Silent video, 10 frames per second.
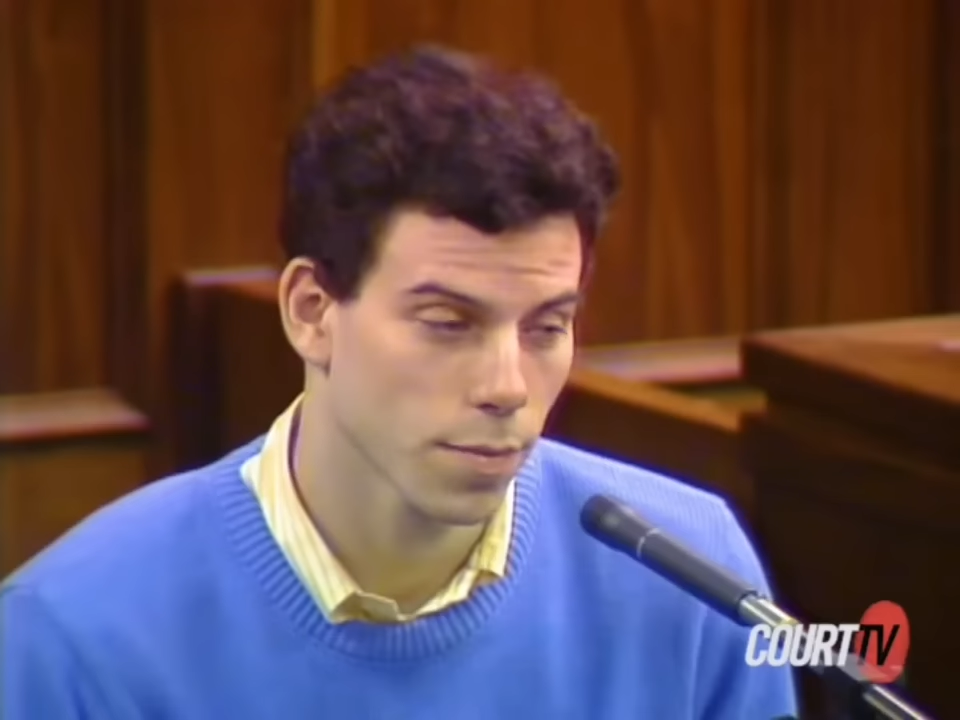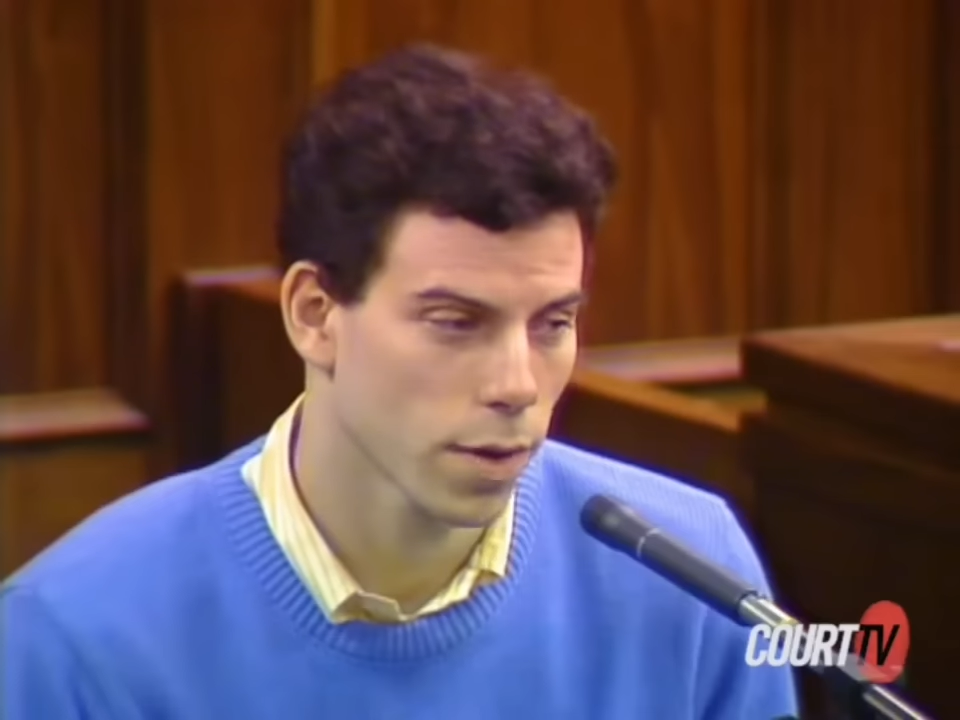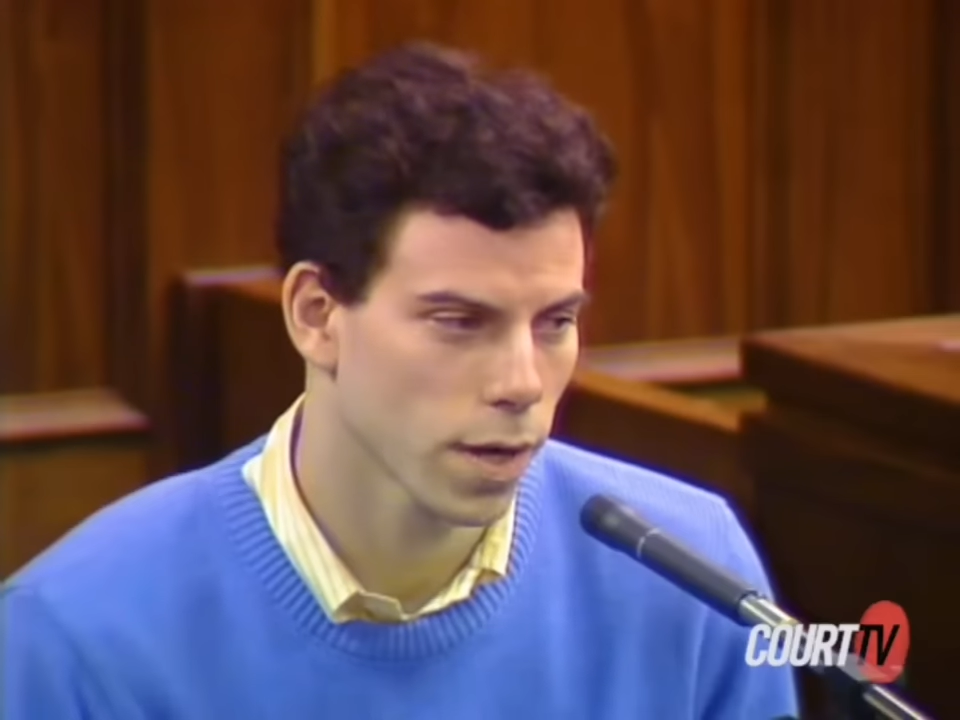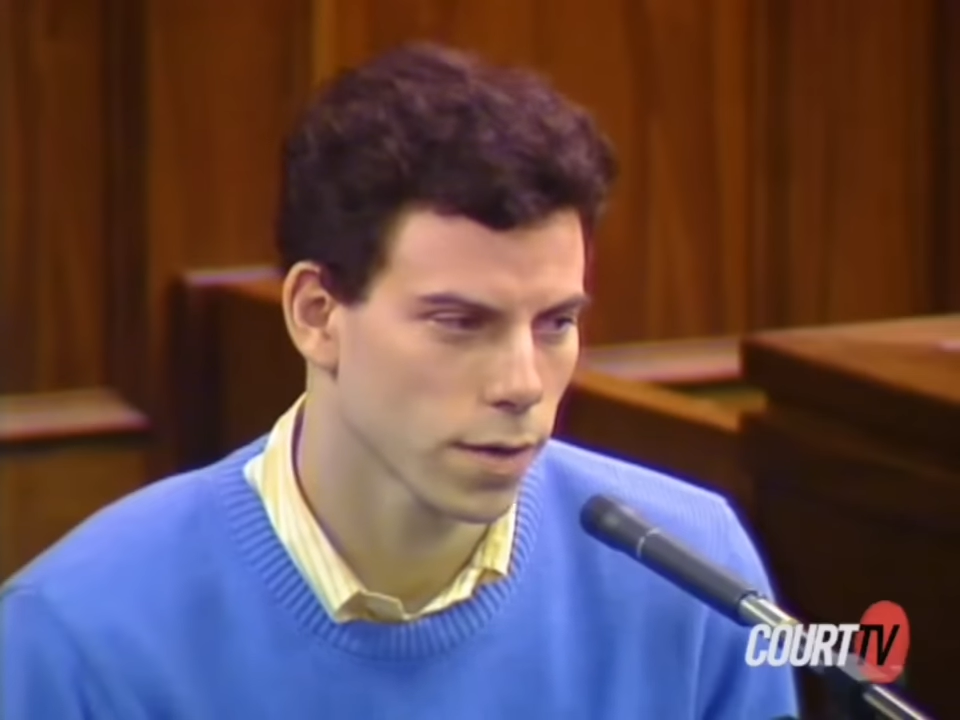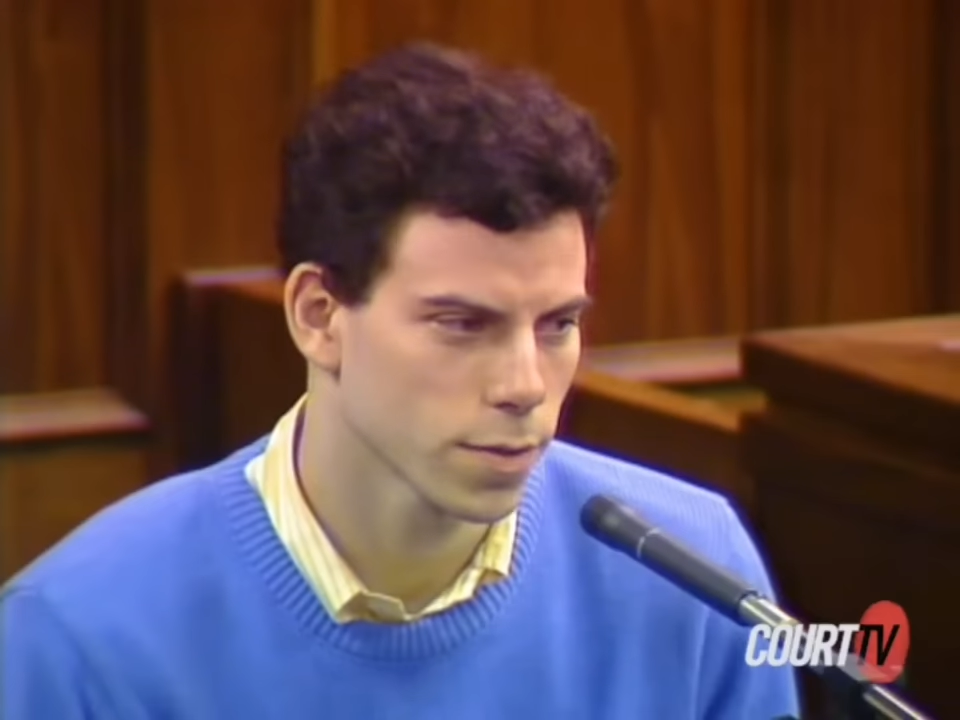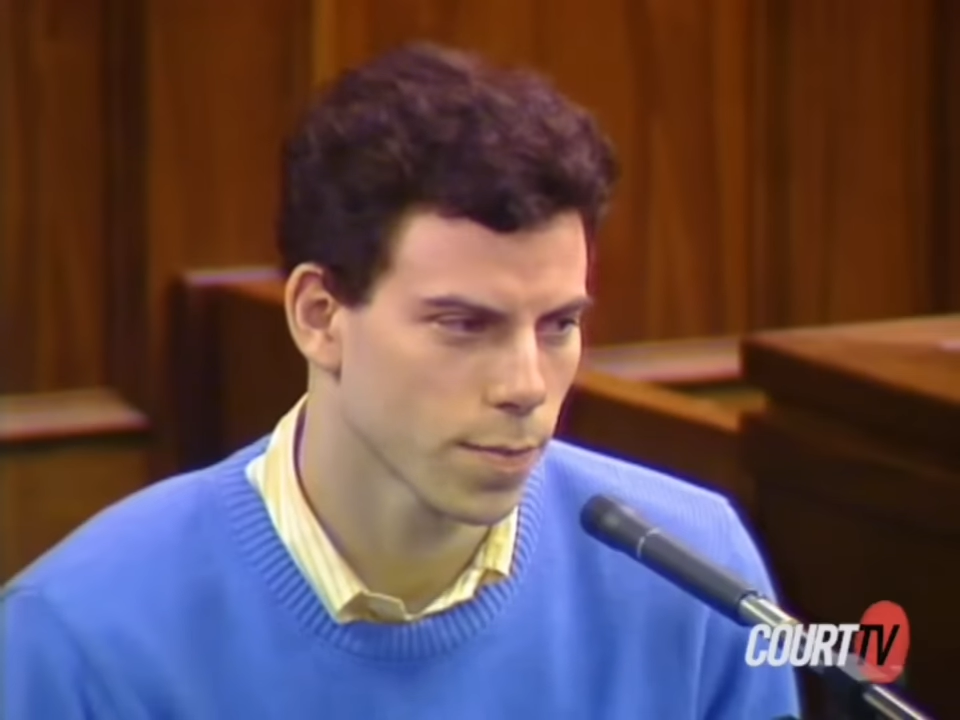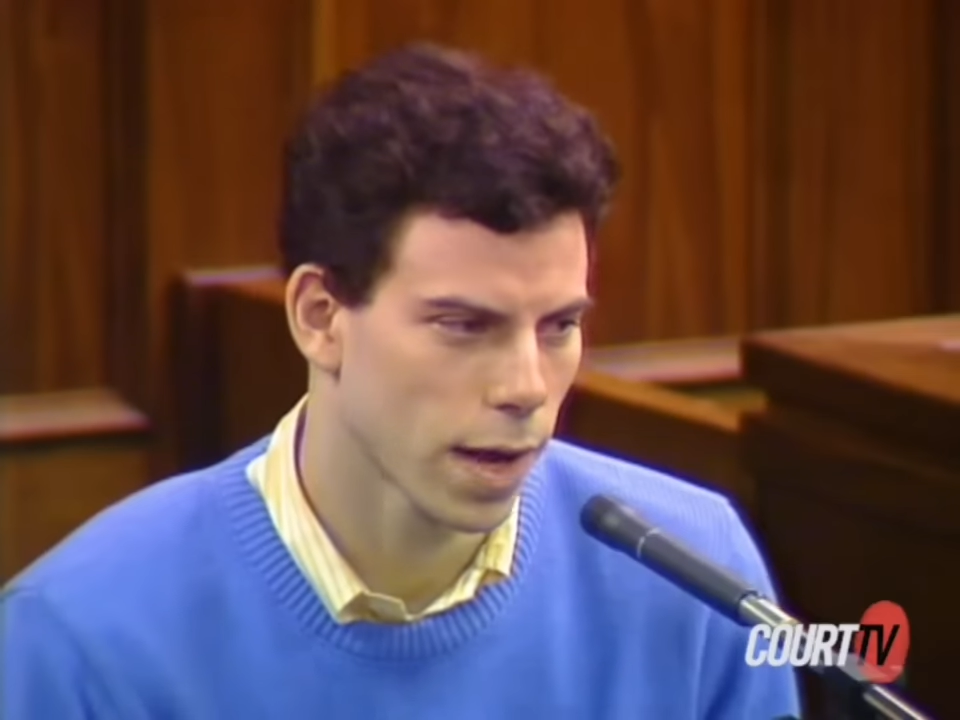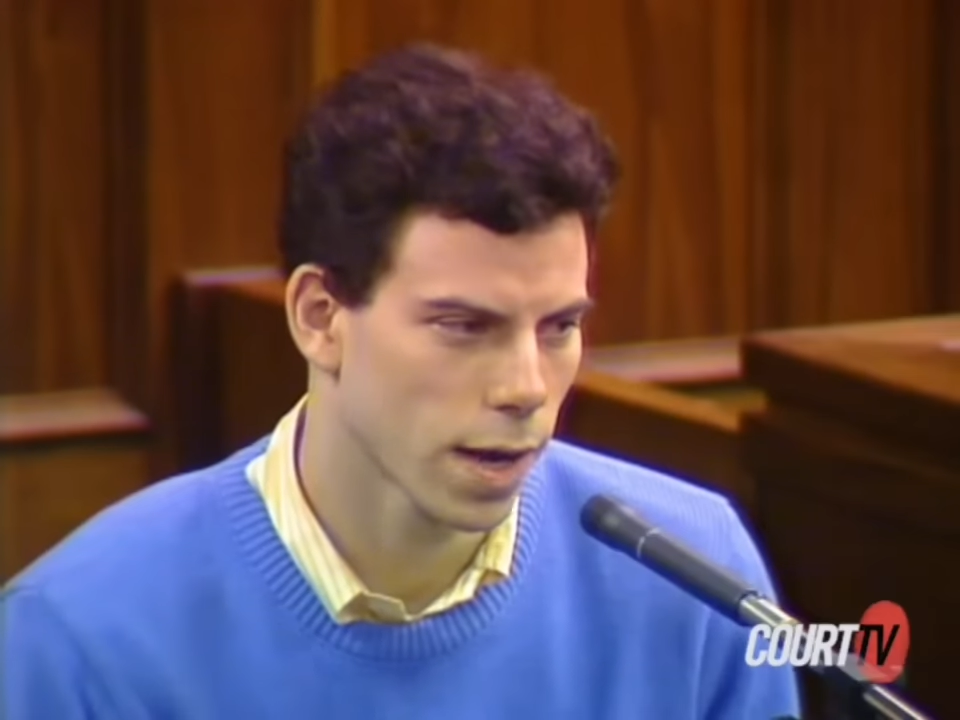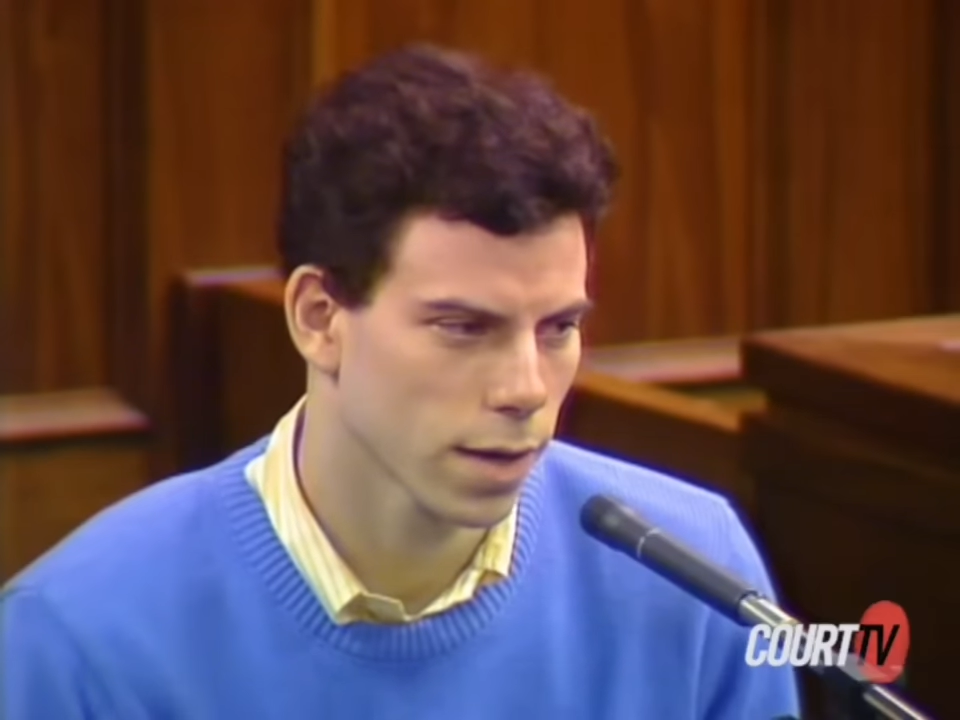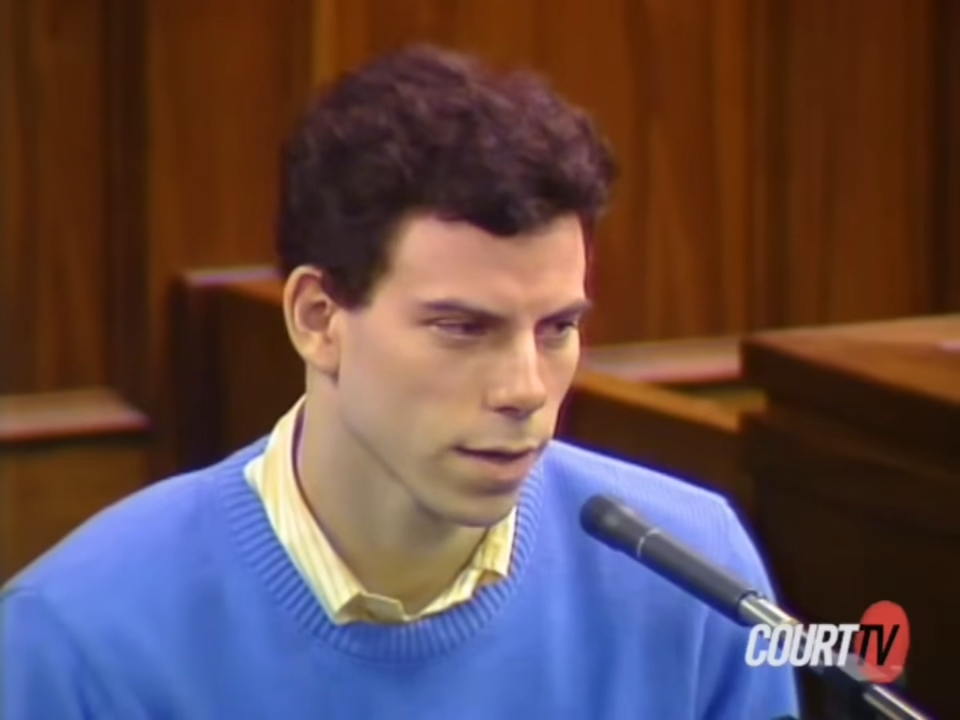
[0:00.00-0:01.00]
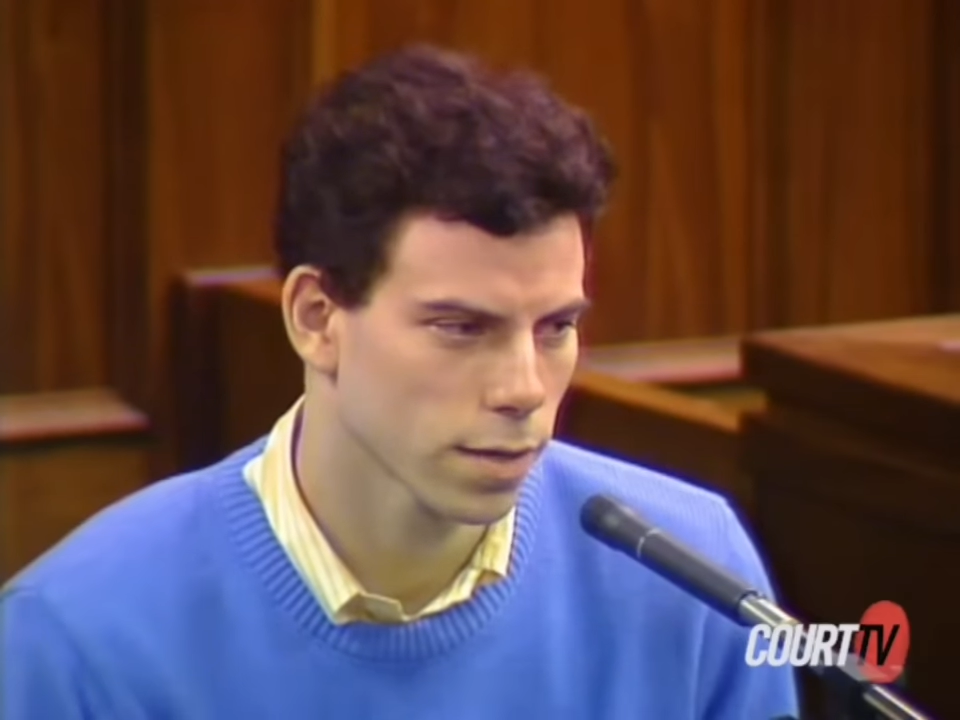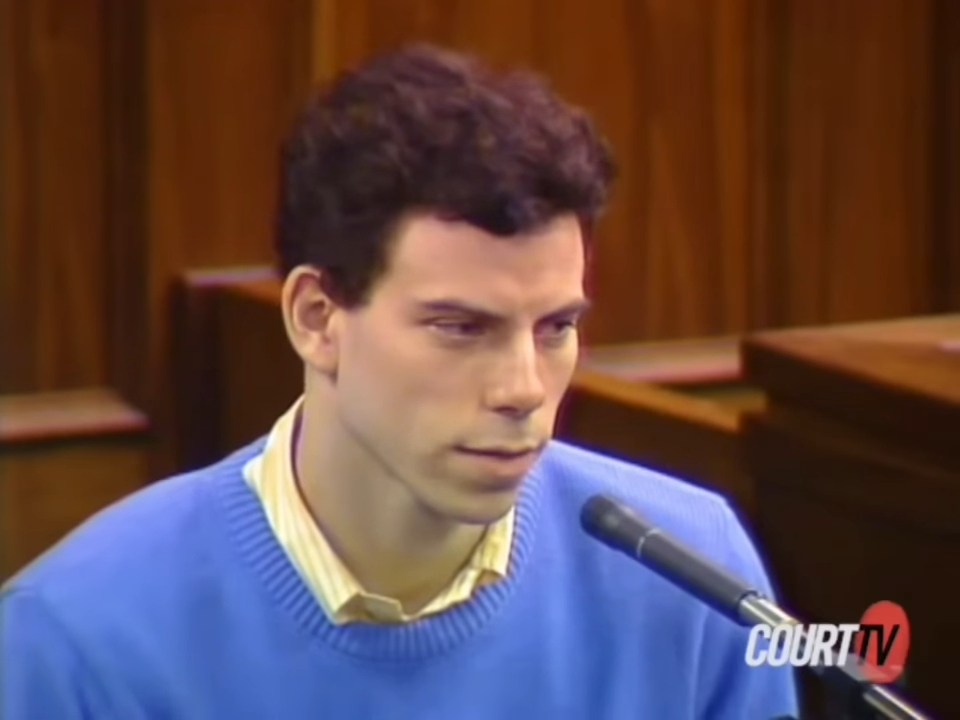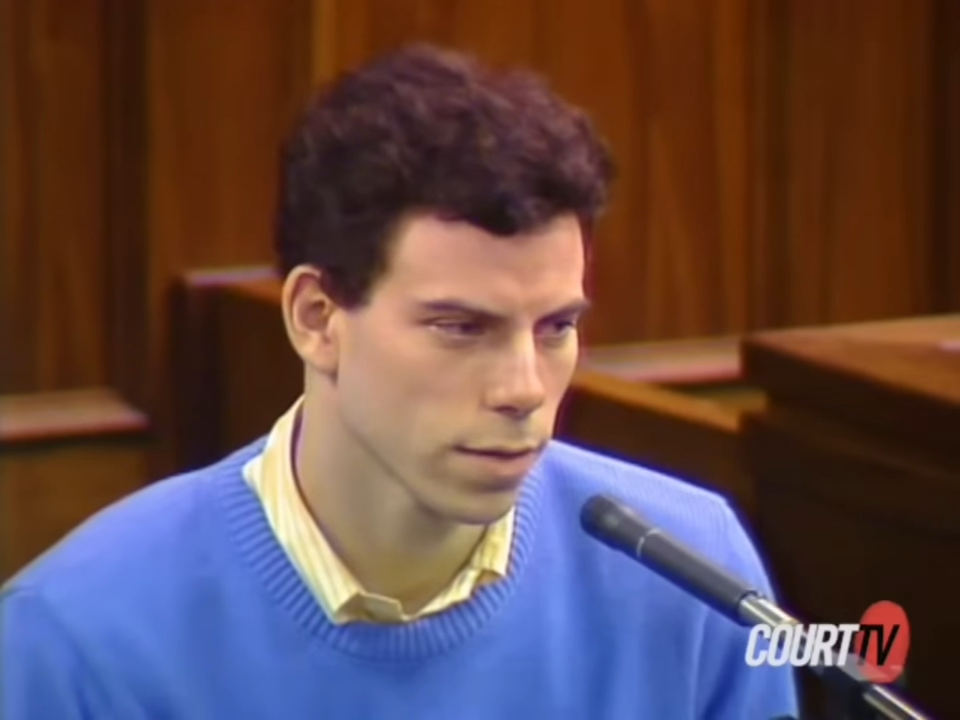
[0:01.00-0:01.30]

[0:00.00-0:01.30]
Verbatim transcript: behind his back,